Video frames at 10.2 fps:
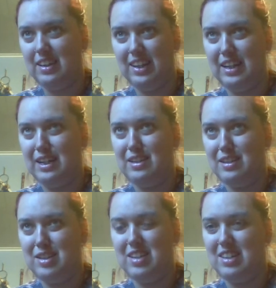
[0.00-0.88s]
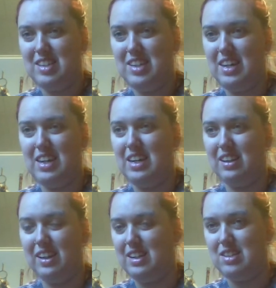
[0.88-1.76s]
Let it see and
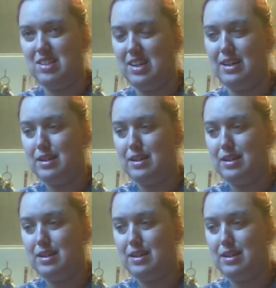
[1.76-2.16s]
let it sit.